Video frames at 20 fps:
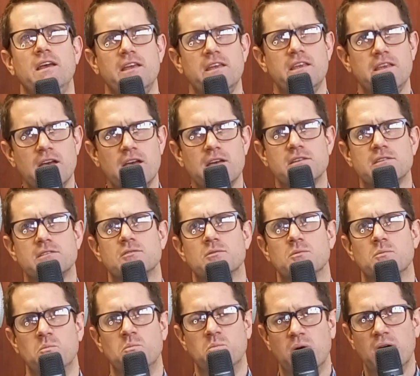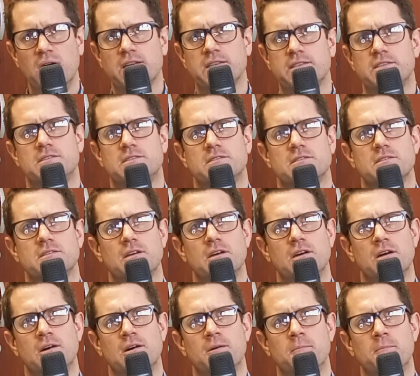Yes, but
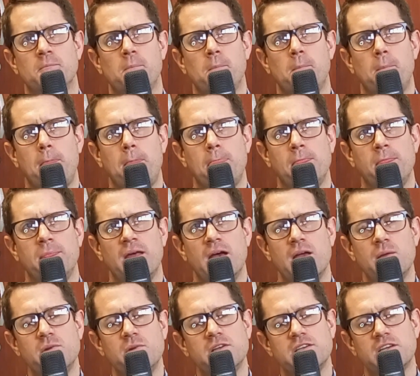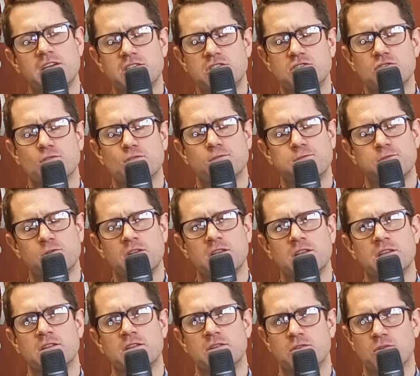that might get your foot
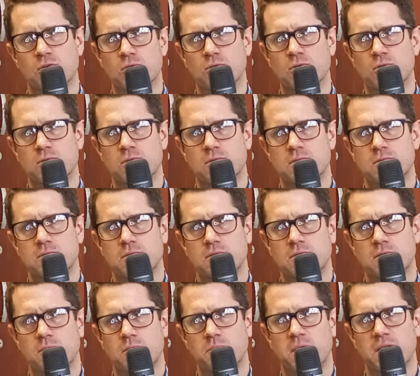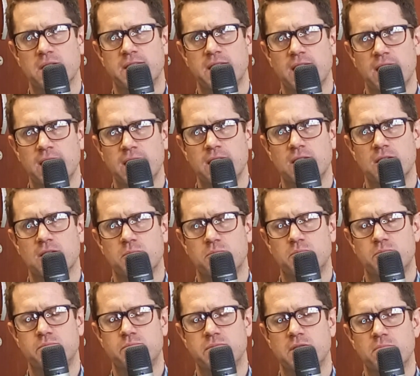in the door. But then the
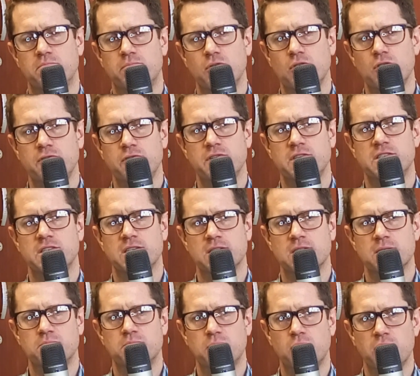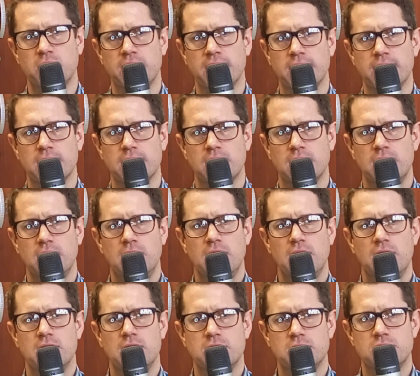proof is in the pudding
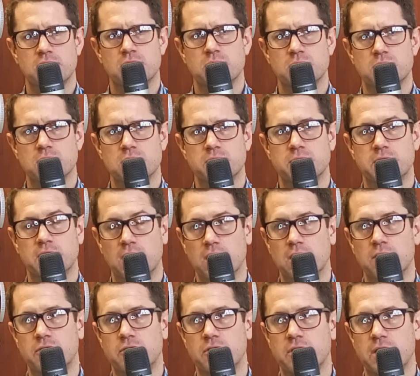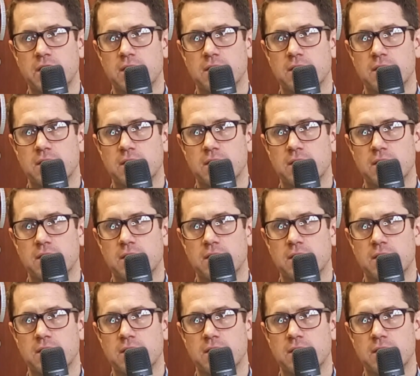in terms of delivery.